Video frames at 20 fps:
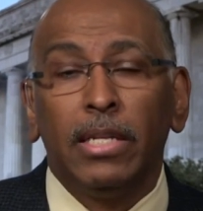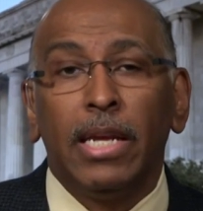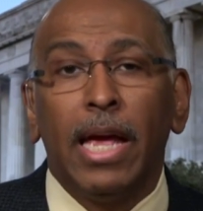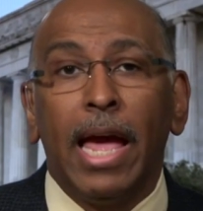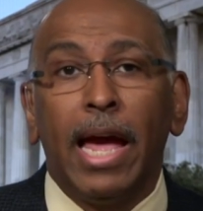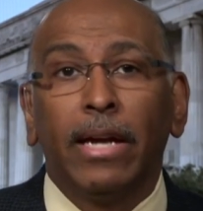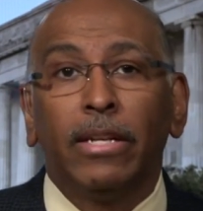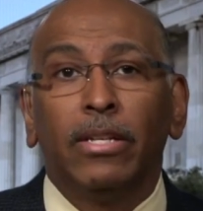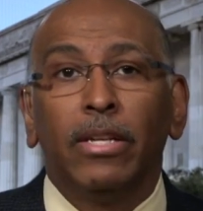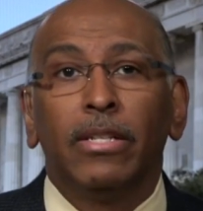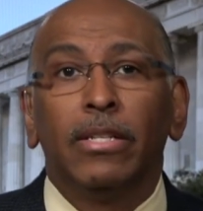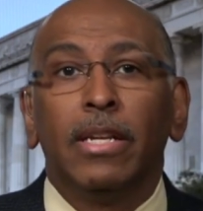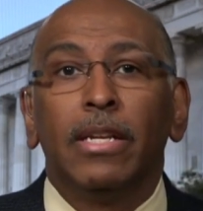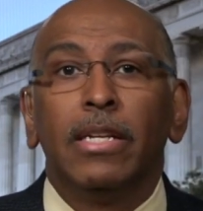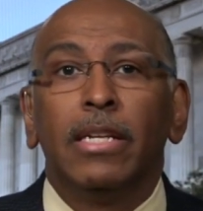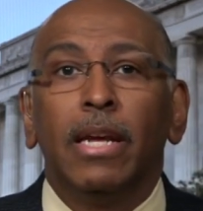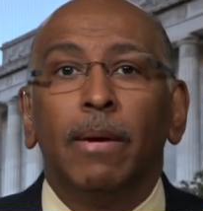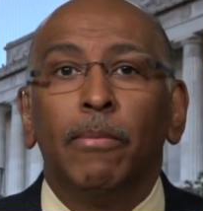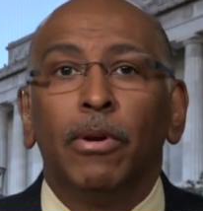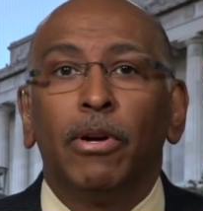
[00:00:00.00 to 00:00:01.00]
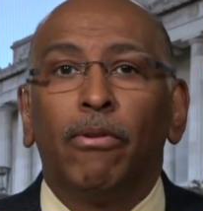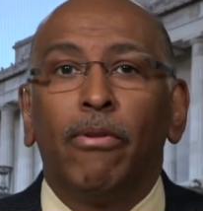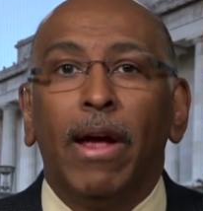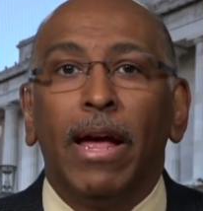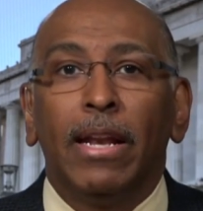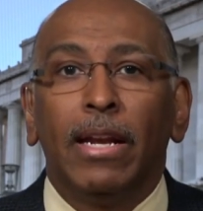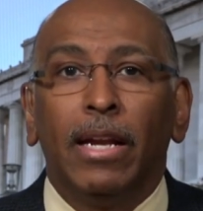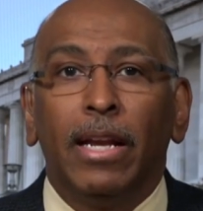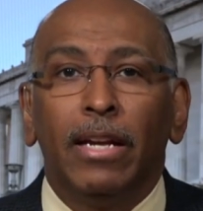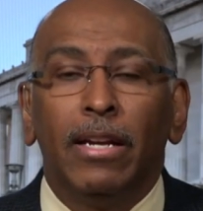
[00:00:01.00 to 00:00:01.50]
taxes and
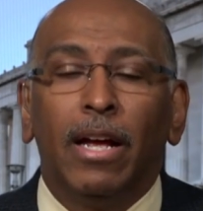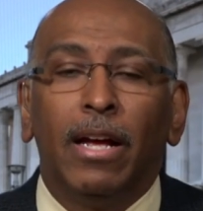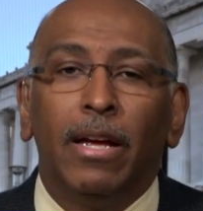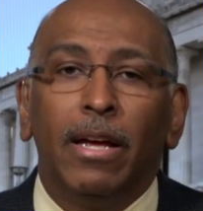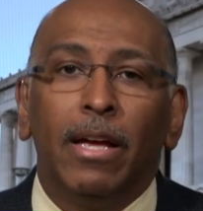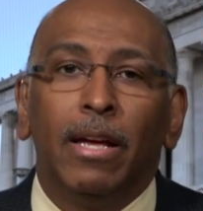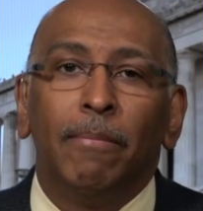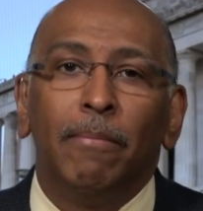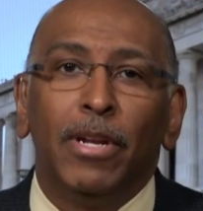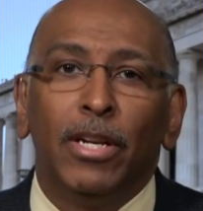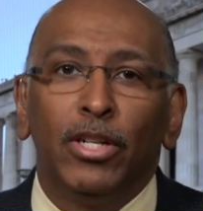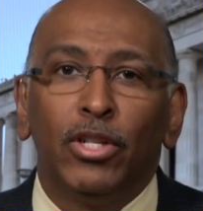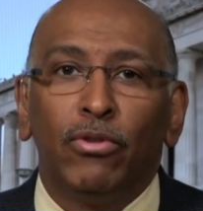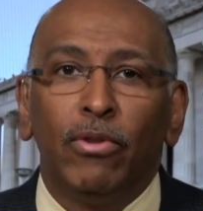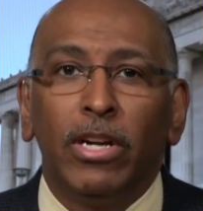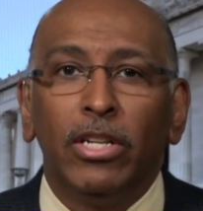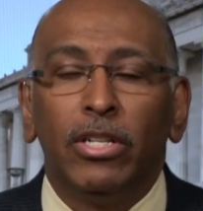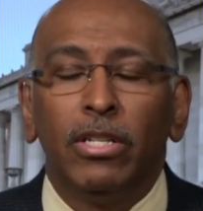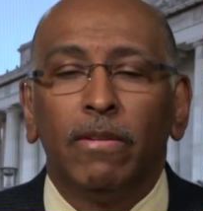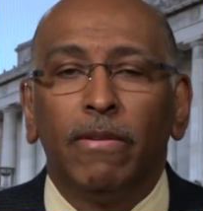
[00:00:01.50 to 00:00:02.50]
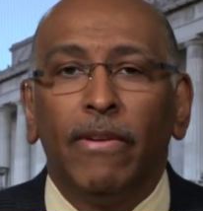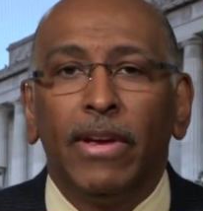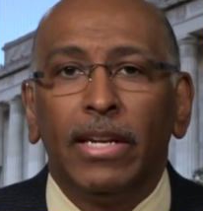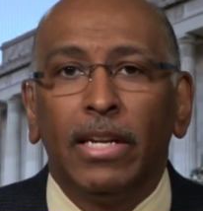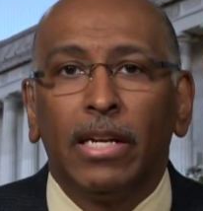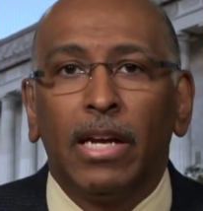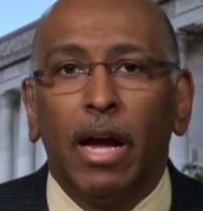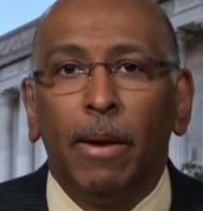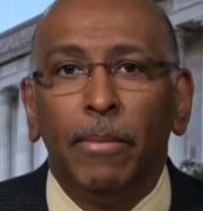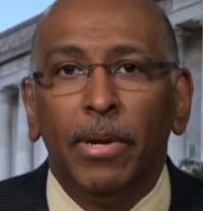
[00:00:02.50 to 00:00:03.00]
Democrat uh, administrations have
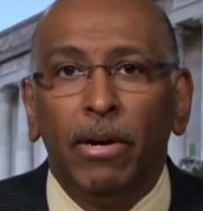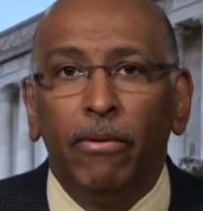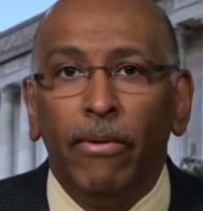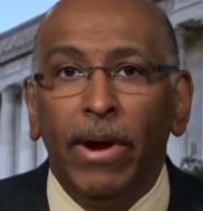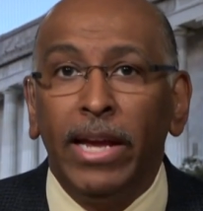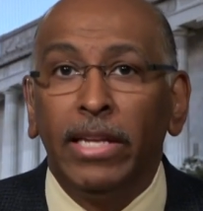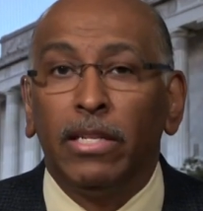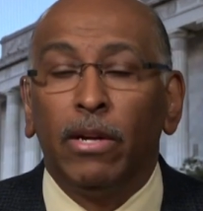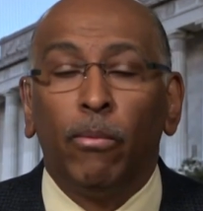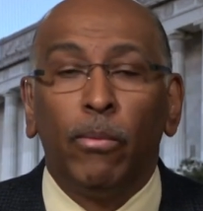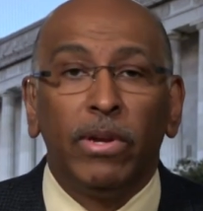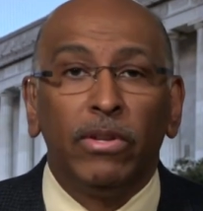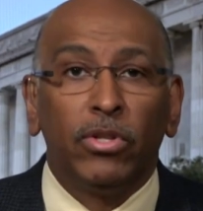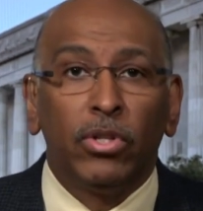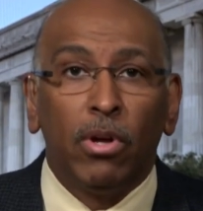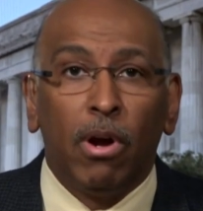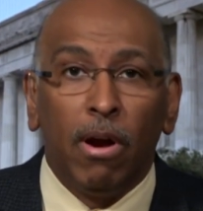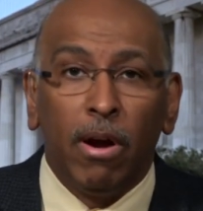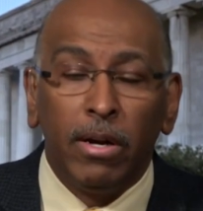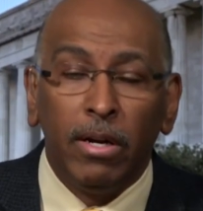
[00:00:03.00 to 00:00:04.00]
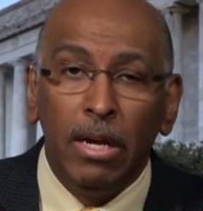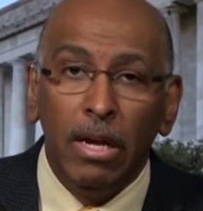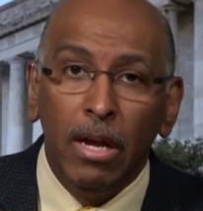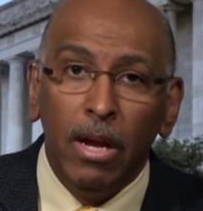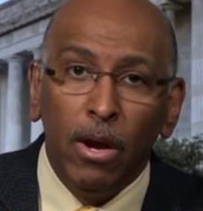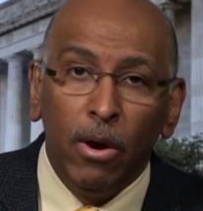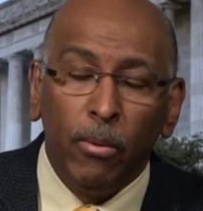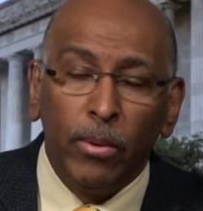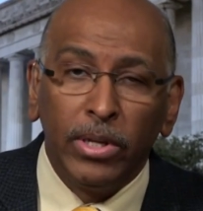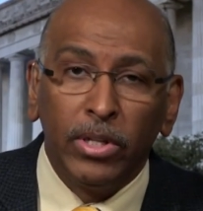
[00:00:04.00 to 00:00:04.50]
had to come in and raise it. We saw it.
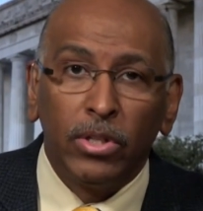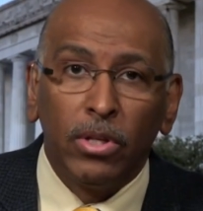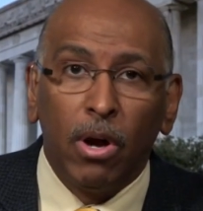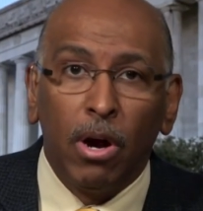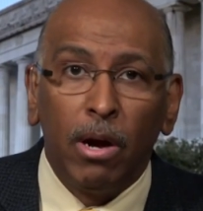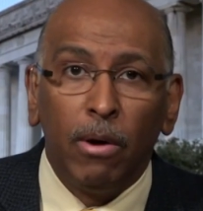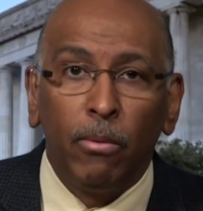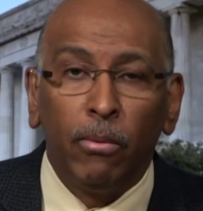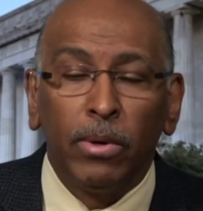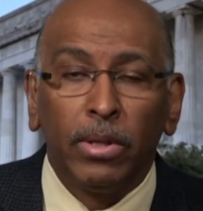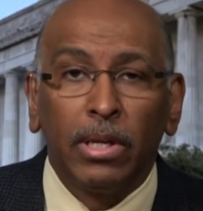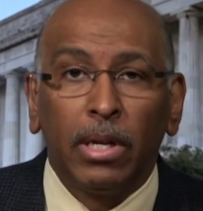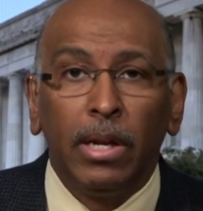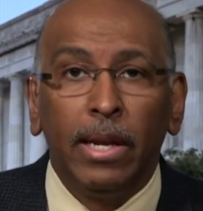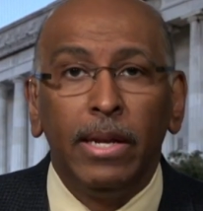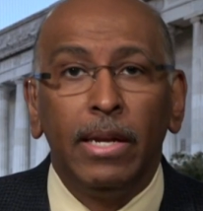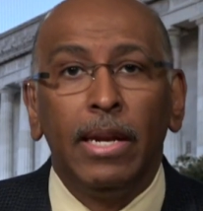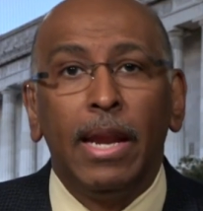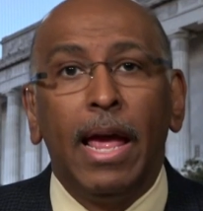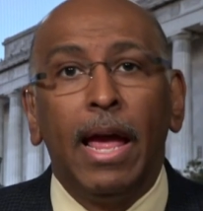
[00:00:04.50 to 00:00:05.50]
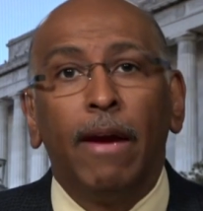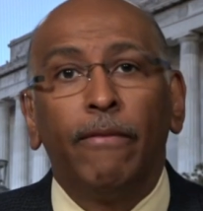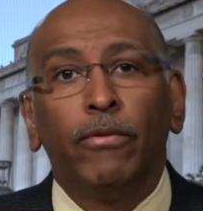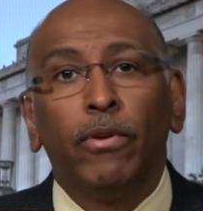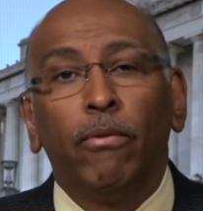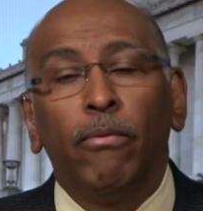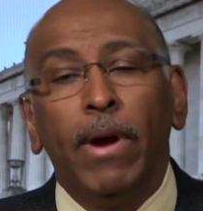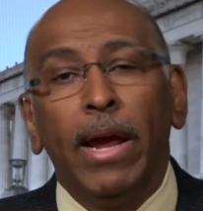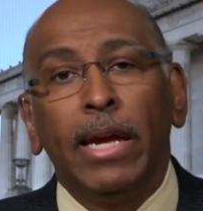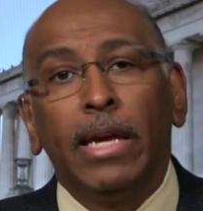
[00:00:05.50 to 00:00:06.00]
We saw it with Clinton
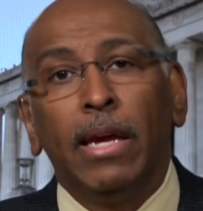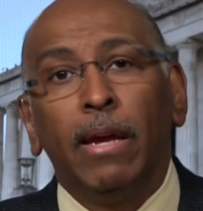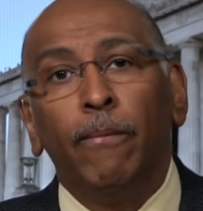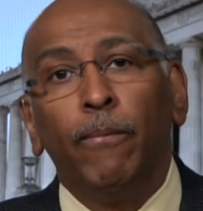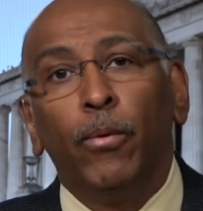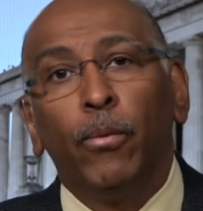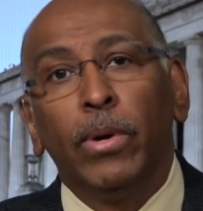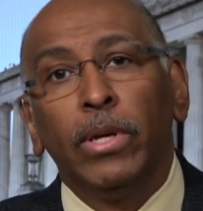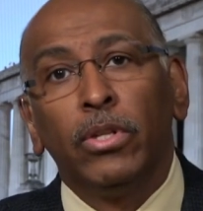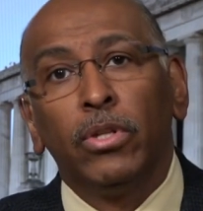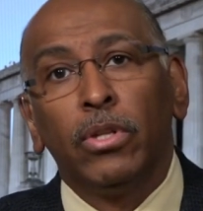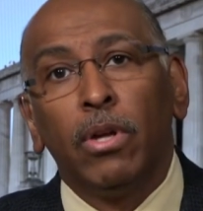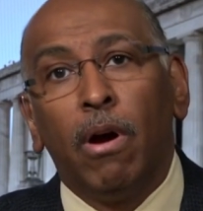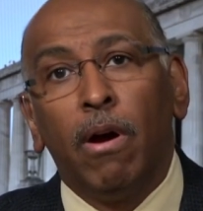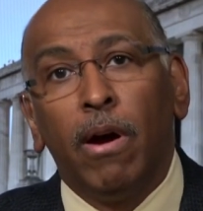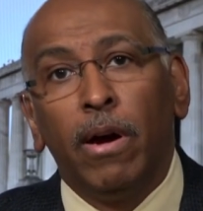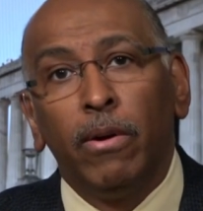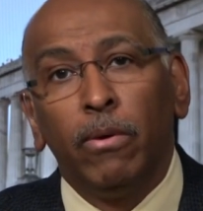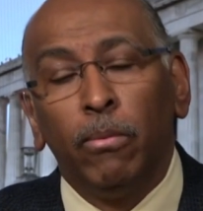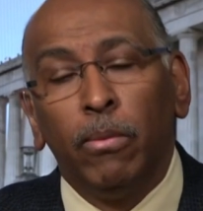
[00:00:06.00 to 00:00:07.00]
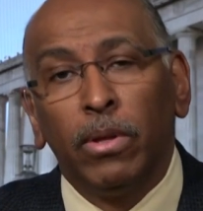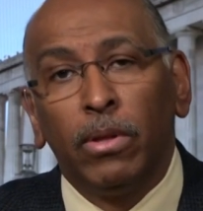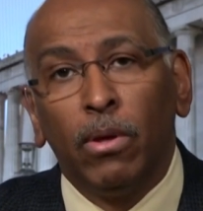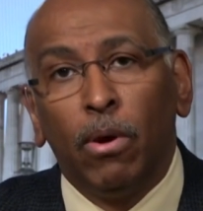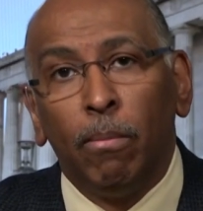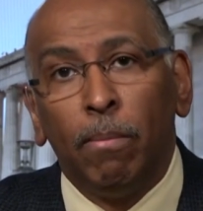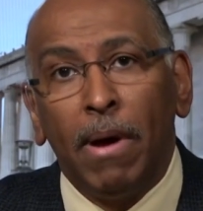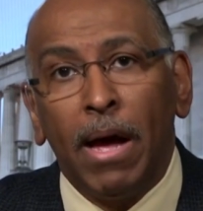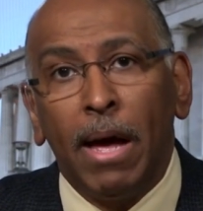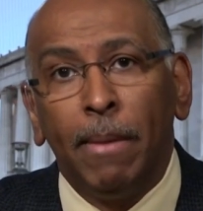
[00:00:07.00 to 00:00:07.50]
after Reagan. We saw it with
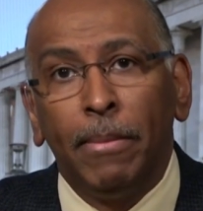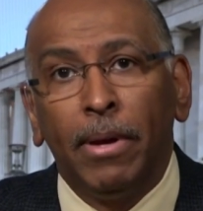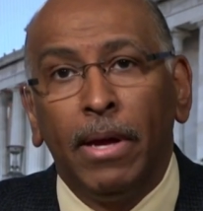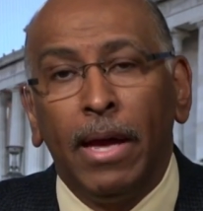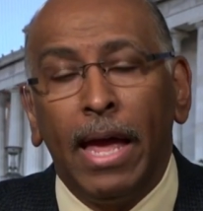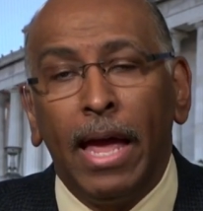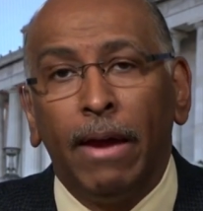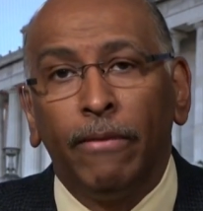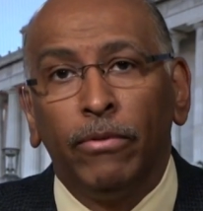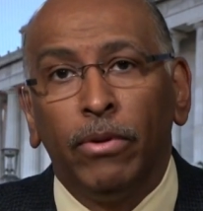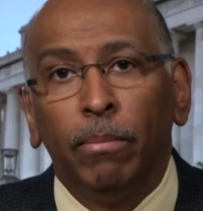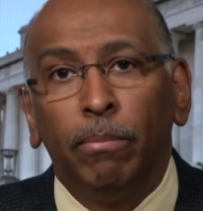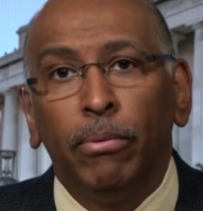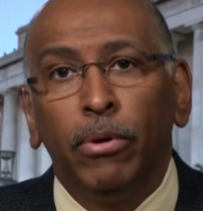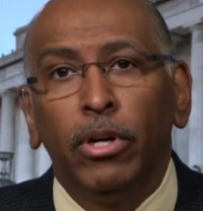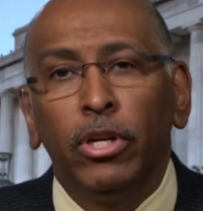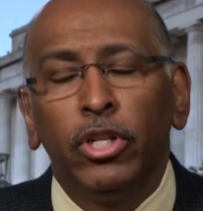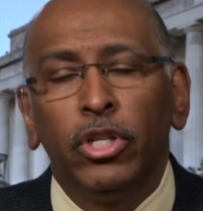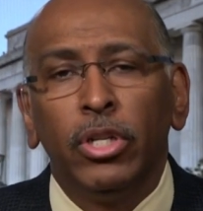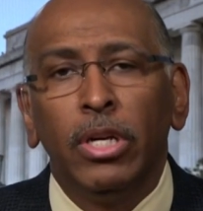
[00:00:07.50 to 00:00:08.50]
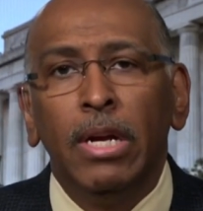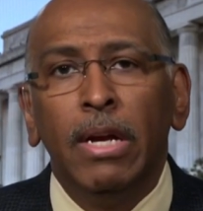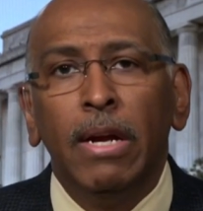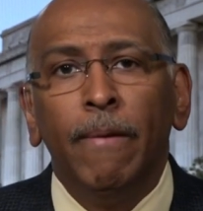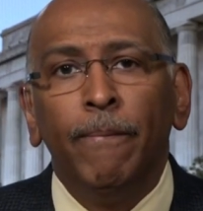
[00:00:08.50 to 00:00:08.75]
Obama after Bush.